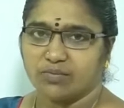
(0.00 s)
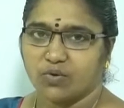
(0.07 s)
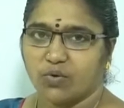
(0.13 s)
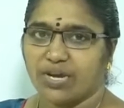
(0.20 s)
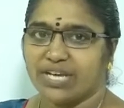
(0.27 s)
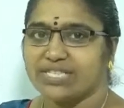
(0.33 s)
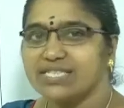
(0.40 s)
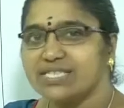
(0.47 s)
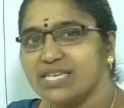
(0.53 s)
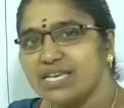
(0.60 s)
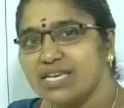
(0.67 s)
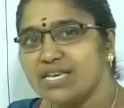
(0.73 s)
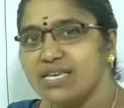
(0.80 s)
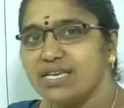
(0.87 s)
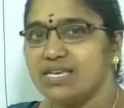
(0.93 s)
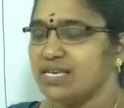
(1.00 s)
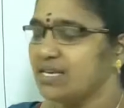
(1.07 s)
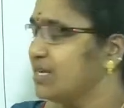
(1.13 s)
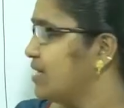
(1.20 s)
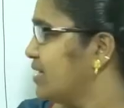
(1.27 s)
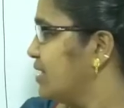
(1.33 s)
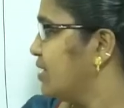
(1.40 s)
Okay, C.
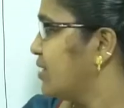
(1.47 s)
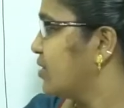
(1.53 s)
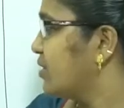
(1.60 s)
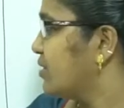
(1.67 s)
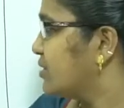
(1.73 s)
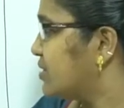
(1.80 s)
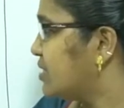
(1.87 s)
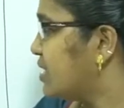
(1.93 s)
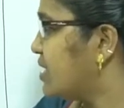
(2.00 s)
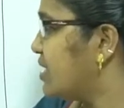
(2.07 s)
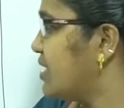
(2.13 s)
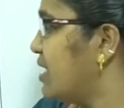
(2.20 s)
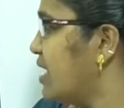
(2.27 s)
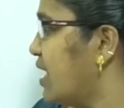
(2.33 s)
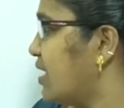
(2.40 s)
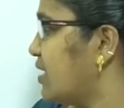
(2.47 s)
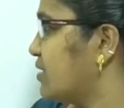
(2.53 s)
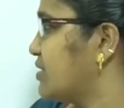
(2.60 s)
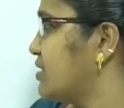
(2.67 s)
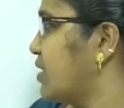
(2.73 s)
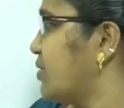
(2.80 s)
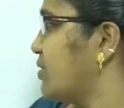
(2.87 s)
C, long
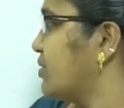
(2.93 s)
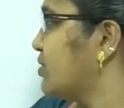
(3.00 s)
sound.